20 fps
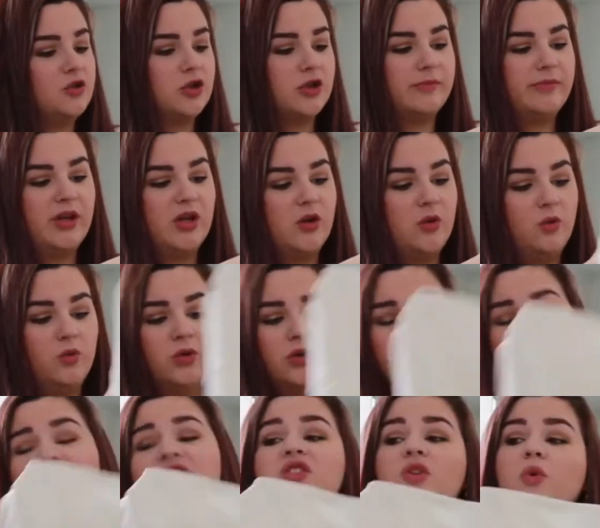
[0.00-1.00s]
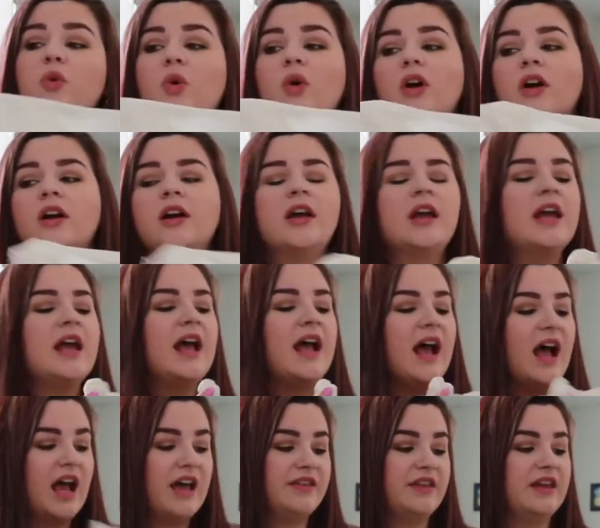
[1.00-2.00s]
Tribute World Tour.
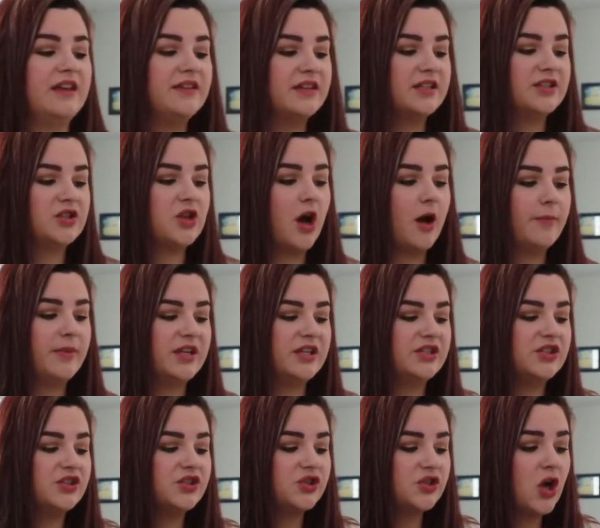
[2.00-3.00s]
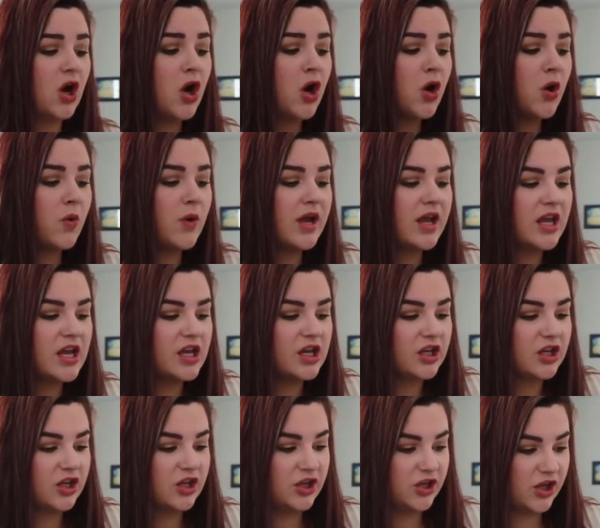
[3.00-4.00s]
I think this top is so
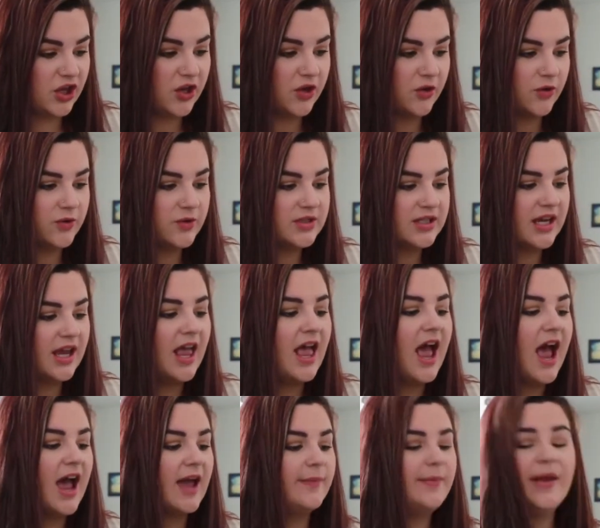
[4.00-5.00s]
cute. I